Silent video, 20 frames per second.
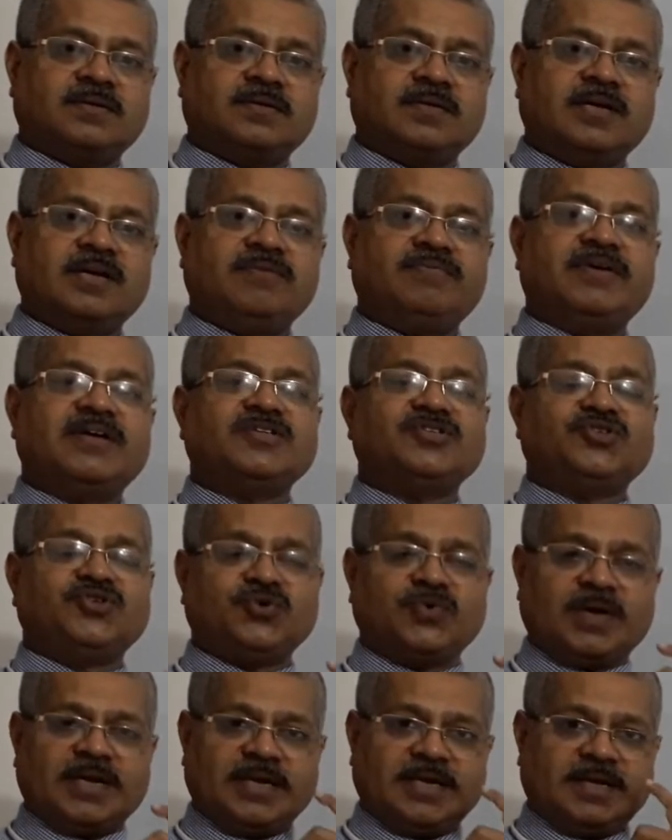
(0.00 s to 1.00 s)

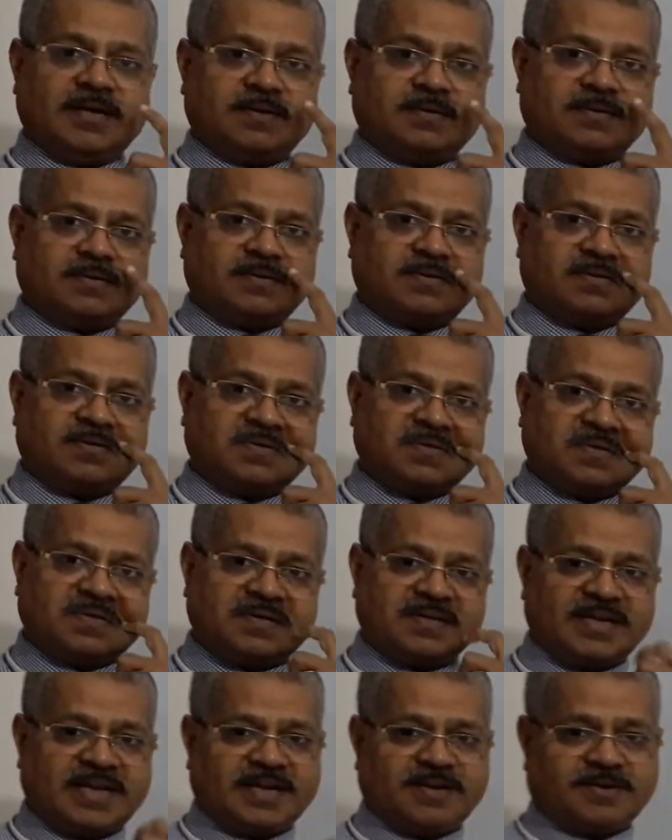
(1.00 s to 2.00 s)
eventually,
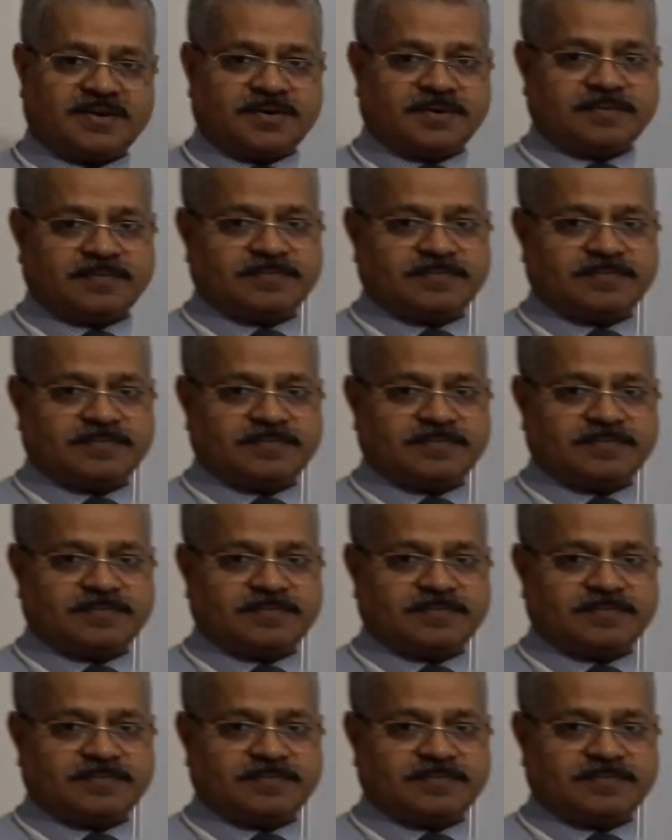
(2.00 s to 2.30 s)
right?